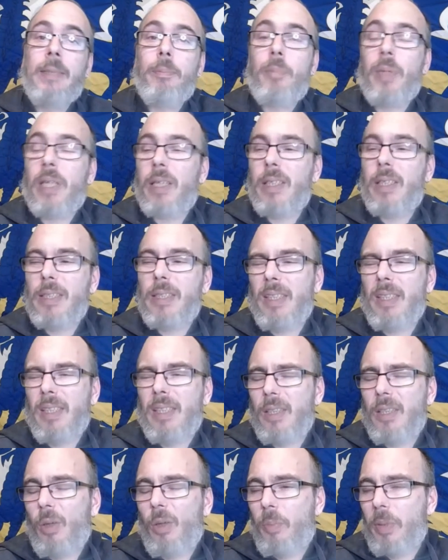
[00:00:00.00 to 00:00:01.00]

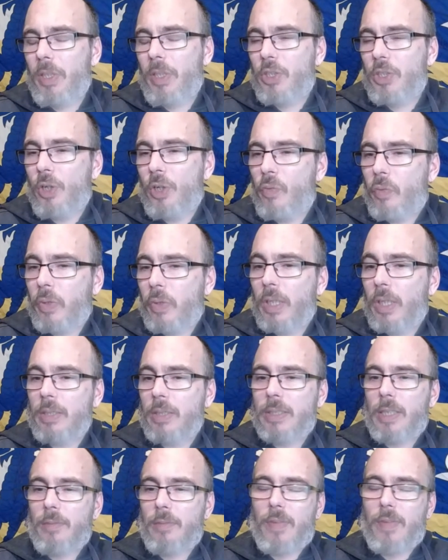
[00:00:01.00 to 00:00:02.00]
bit jovial and
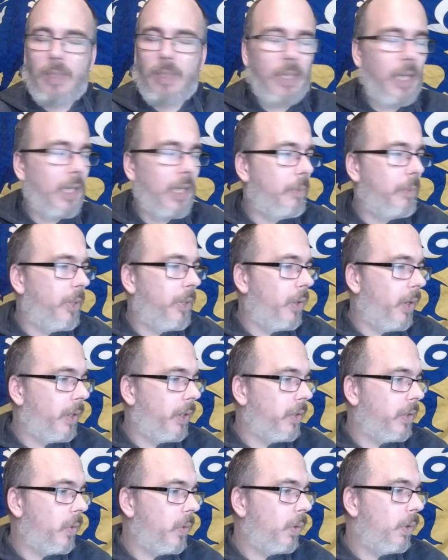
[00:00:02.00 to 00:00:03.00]
stuff. I think that could be quite
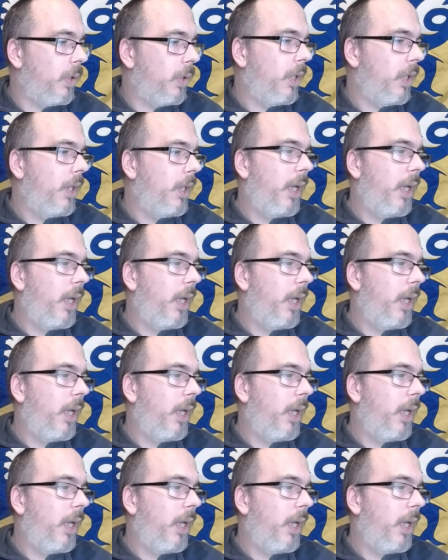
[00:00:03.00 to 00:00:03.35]
cool.